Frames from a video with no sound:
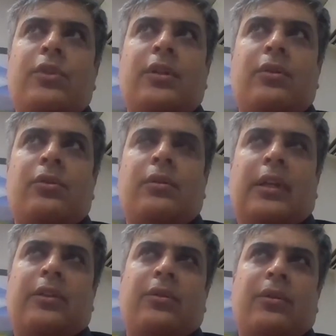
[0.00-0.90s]
20,
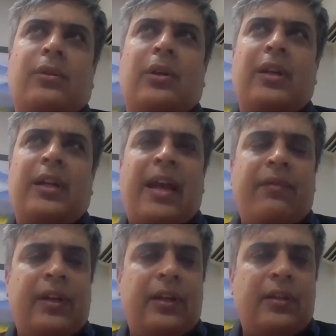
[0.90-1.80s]
uh, so on an
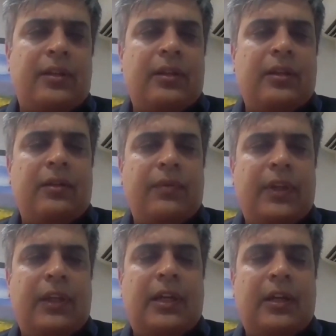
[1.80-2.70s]
average, uh,
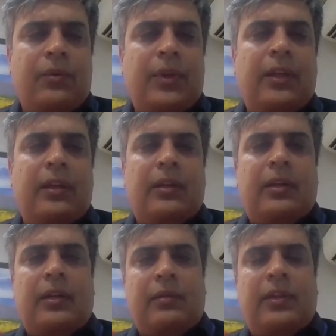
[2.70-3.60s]
we are doing
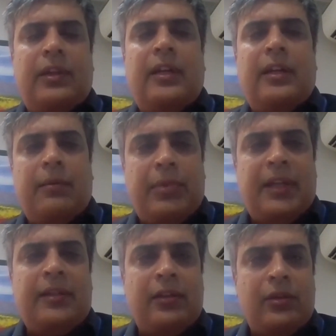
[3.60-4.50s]
uh, 300
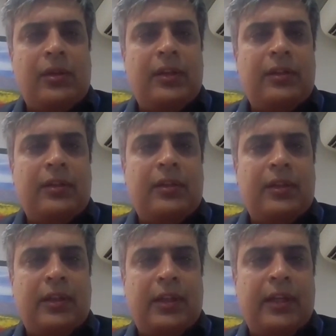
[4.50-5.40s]
plus installations
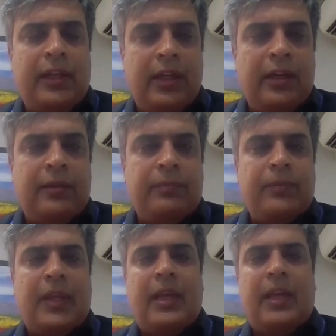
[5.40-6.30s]
uh, in a year.
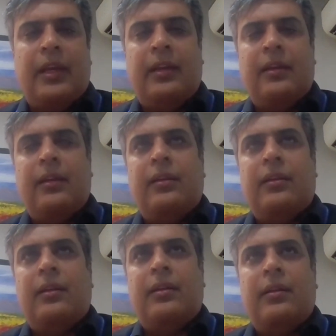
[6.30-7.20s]
And
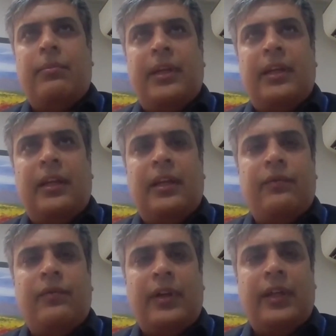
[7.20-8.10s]
uh,
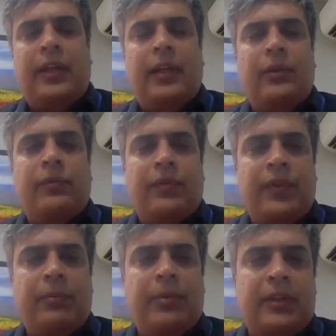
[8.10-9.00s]
typically 40 to
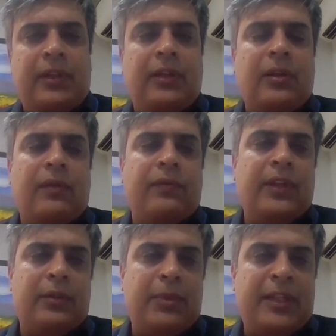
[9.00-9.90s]
50% of
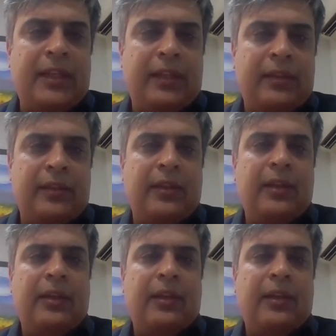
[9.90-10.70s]
this business